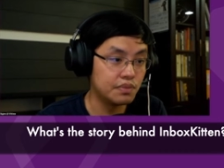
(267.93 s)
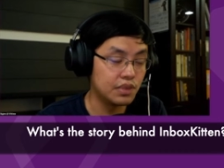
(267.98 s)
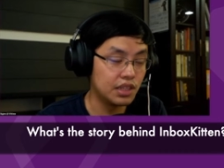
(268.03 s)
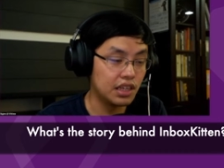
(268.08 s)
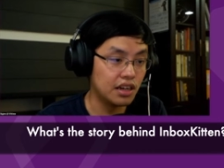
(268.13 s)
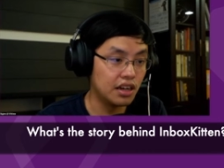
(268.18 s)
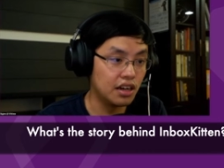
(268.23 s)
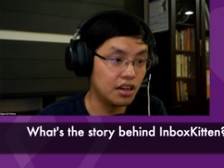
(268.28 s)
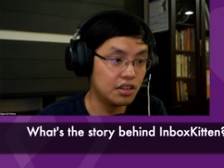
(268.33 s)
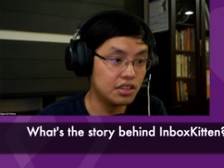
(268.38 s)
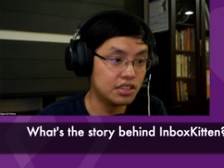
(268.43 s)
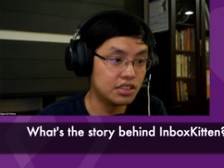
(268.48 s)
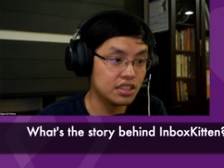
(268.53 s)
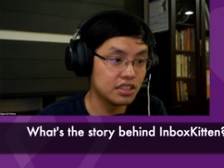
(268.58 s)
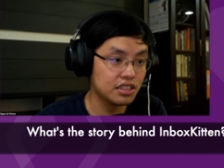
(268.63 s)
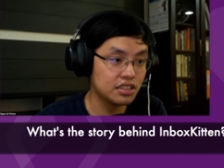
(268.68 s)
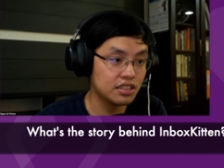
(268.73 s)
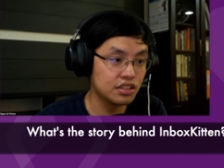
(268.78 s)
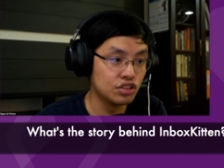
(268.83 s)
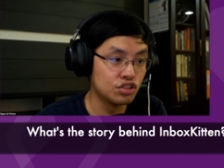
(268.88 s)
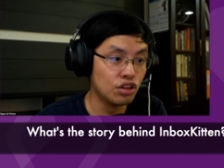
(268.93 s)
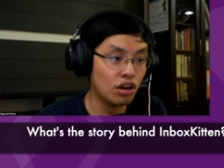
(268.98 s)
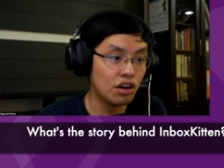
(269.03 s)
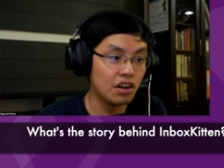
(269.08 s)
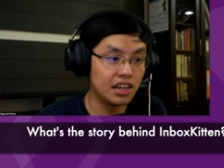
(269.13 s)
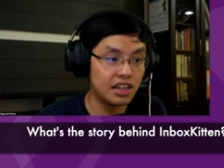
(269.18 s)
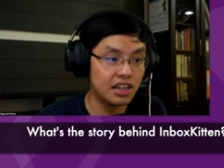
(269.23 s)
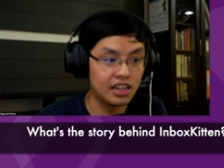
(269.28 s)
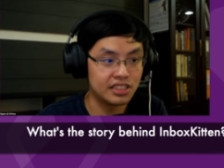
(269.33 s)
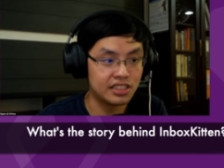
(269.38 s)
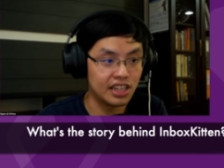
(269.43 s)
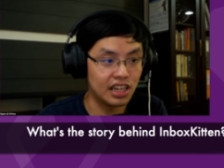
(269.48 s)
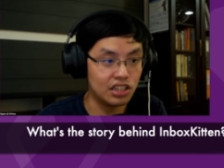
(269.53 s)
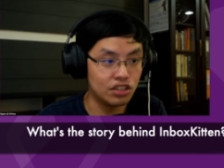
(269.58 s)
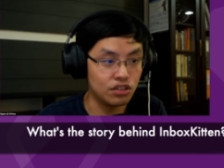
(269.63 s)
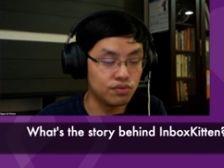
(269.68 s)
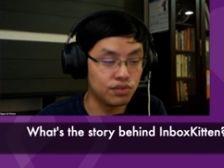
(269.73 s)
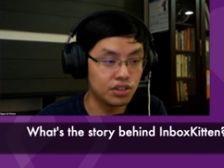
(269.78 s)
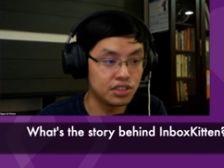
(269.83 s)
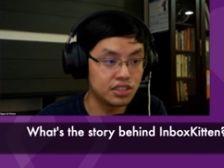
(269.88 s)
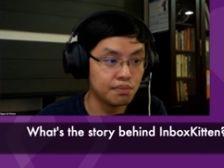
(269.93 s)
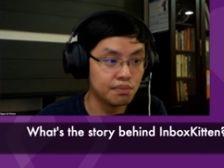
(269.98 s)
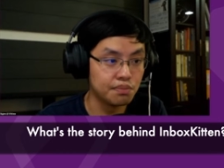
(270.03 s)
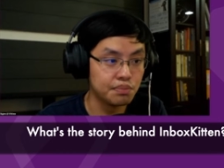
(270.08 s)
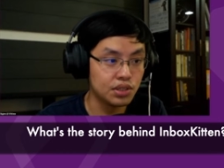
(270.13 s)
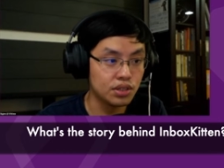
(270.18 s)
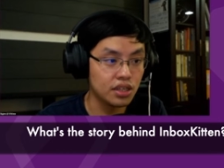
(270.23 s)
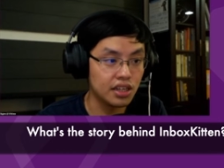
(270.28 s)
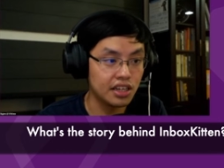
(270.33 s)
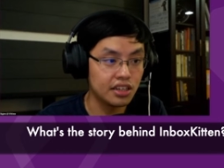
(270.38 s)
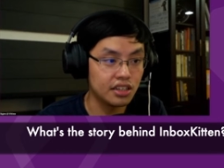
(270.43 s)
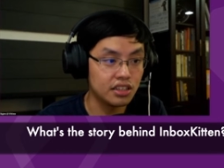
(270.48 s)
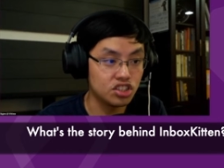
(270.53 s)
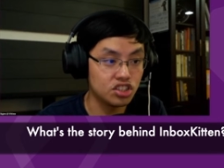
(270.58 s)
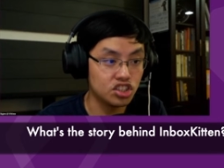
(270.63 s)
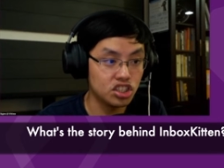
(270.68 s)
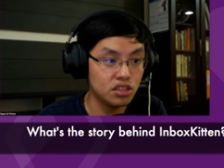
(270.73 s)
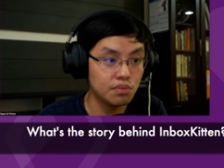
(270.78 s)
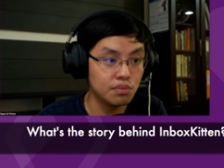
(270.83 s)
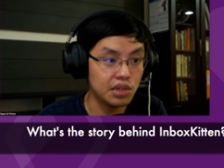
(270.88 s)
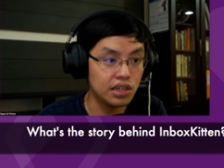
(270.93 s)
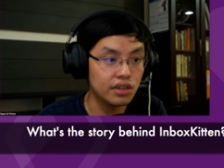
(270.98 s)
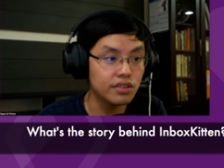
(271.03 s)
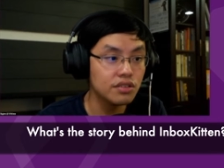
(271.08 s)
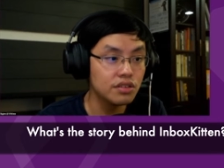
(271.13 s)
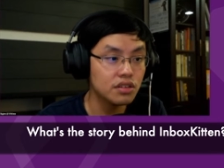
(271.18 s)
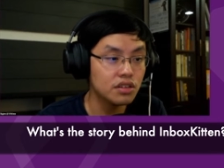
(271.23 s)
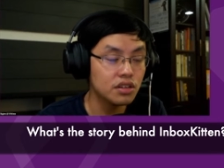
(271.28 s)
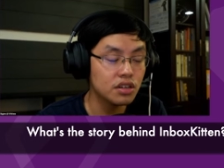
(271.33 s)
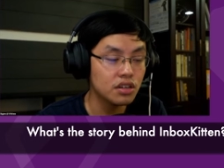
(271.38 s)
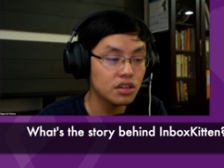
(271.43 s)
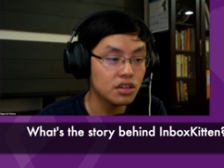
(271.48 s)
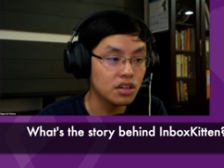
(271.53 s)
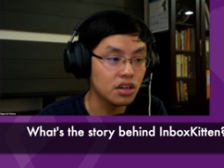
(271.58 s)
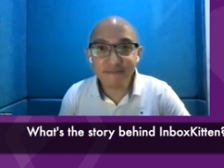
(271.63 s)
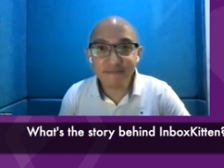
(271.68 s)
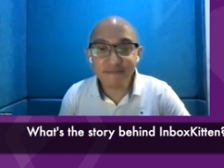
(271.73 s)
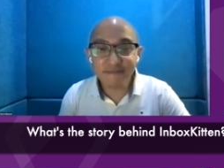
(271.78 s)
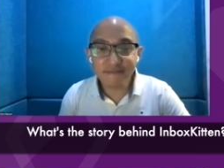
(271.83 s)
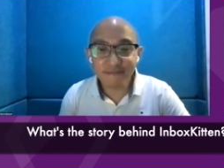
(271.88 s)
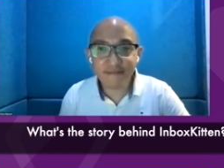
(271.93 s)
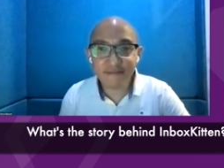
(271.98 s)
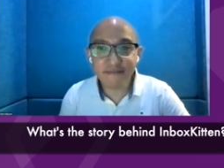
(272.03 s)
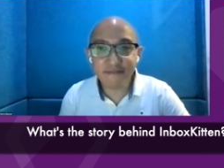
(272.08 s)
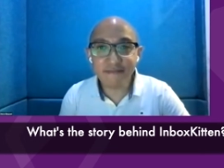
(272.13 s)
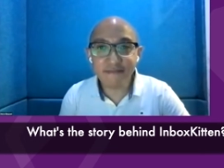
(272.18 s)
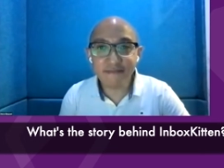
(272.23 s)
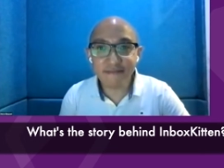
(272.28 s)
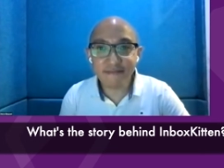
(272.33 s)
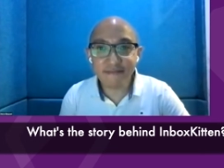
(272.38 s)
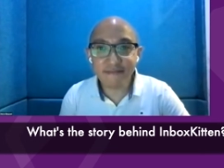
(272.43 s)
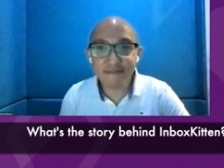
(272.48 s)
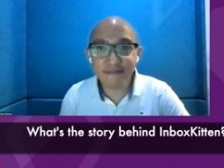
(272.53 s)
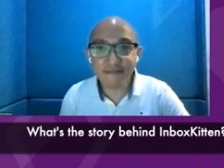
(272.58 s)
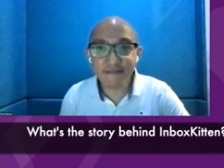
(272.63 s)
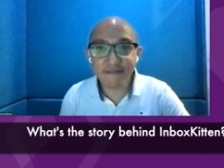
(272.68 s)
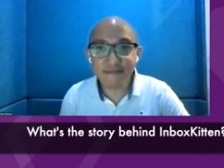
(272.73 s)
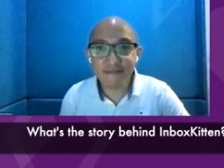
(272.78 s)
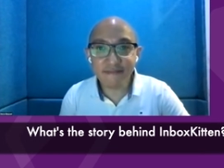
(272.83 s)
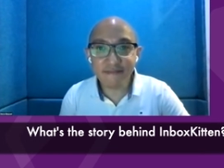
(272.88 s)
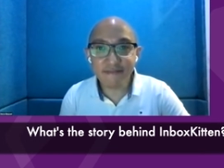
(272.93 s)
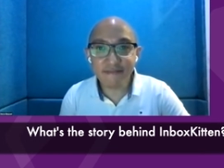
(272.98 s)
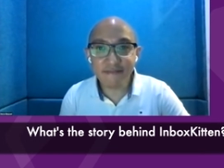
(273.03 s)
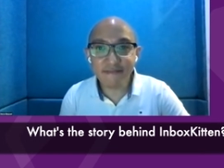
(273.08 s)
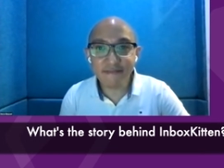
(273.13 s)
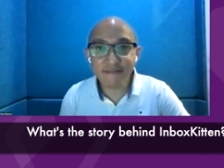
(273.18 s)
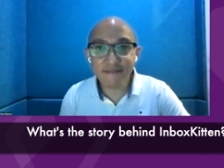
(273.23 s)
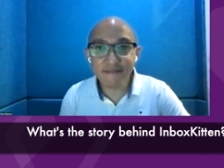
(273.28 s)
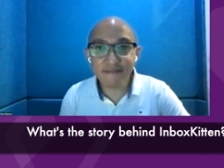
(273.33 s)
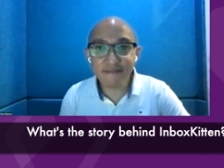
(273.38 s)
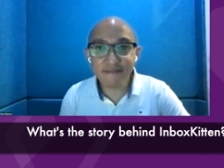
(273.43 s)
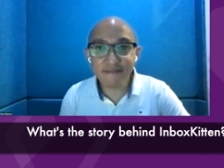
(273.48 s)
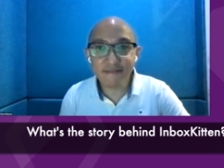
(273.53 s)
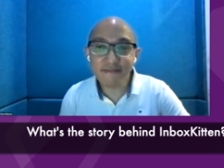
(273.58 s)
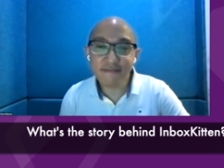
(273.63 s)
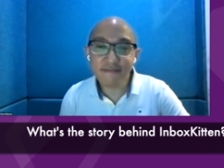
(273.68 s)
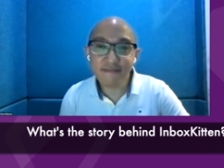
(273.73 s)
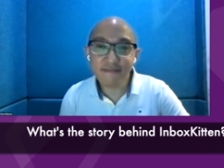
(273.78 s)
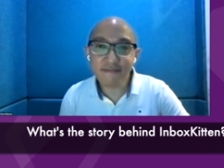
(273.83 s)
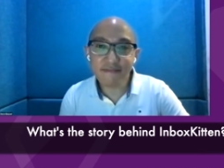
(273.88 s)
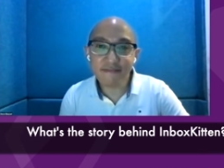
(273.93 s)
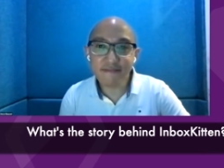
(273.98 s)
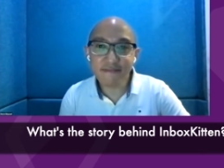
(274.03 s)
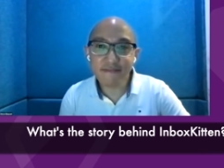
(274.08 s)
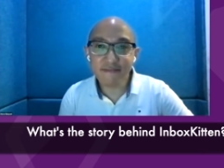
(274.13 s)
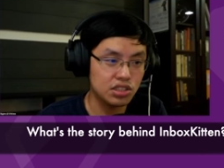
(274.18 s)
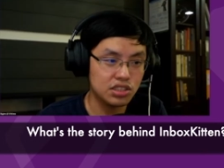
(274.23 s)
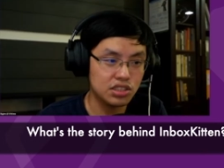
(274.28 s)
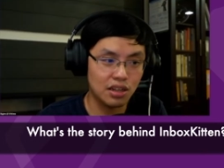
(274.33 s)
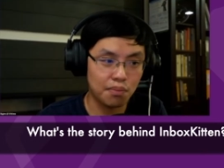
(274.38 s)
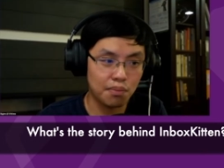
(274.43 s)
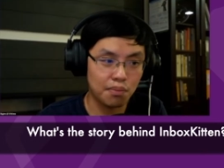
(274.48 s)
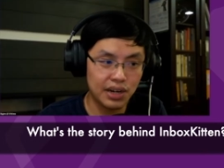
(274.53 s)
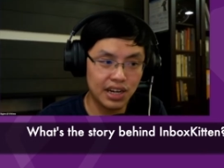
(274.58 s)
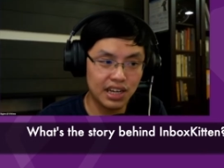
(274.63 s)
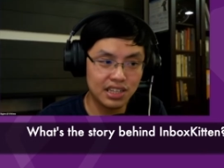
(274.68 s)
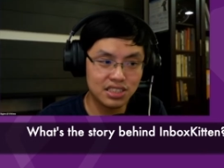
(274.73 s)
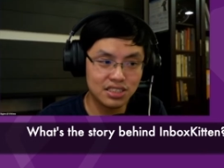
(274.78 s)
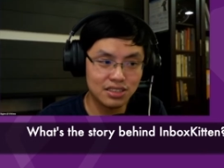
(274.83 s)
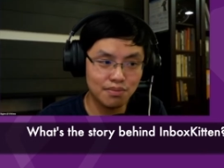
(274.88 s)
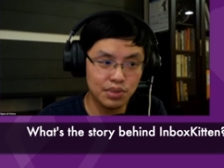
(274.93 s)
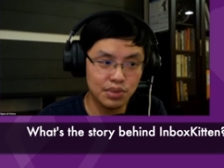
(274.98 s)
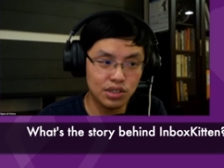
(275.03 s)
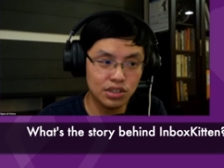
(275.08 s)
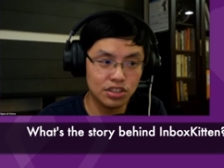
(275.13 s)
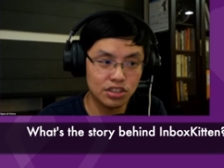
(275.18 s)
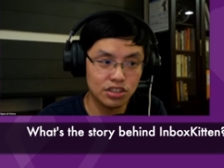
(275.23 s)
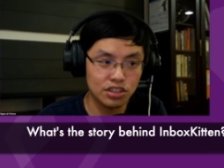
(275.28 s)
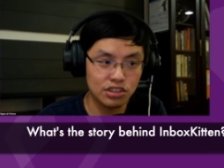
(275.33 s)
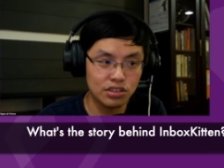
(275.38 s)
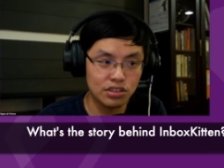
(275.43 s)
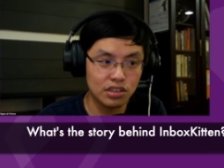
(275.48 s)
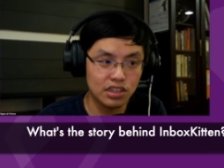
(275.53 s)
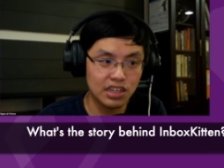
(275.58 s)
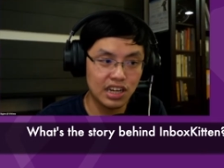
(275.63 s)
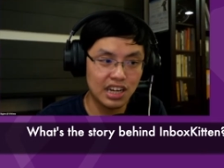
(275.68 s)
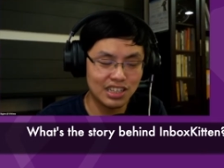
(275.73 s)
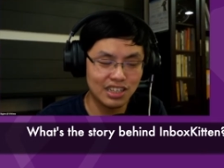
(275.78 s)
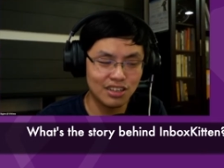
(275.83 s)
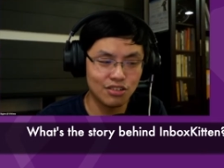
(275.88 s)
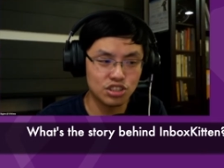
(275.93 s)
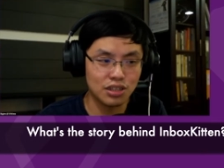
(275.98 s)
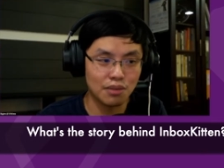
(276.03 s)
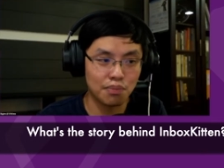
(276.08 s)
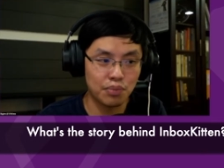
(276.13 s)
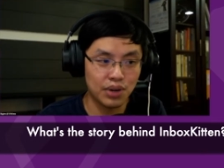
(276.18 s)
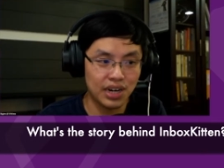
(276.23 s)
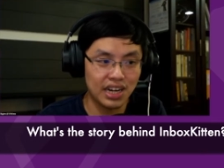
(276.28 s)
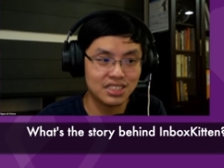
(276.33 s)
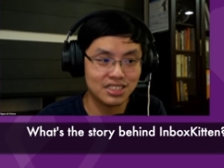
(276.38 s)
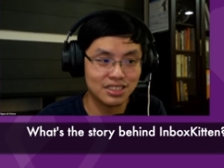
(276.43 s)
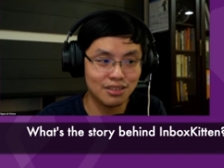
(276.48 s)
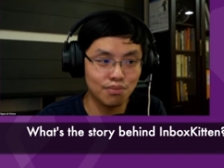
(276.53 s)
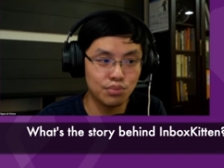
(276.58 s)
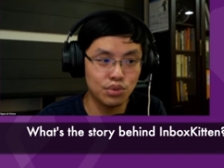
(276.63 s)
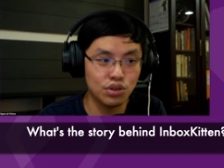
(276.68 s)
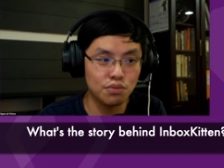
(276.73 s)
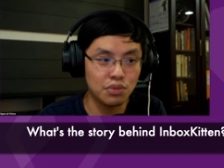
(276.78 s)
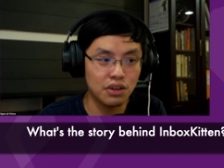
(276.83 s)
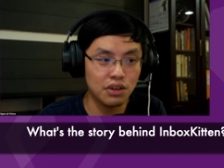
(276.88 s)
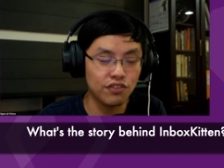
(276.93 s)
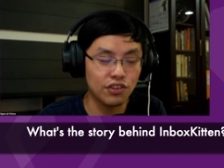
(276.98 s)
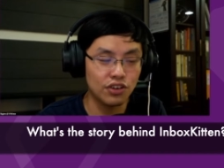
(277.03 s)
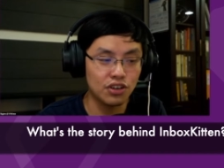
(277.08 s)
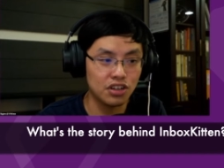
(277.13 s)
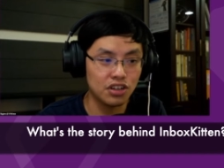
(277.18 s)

It's just not as ideal. For example, like Gmail. For example, if you have a Gmail account, you can always do the plus symbol or yeah, I think it was the plus symbol before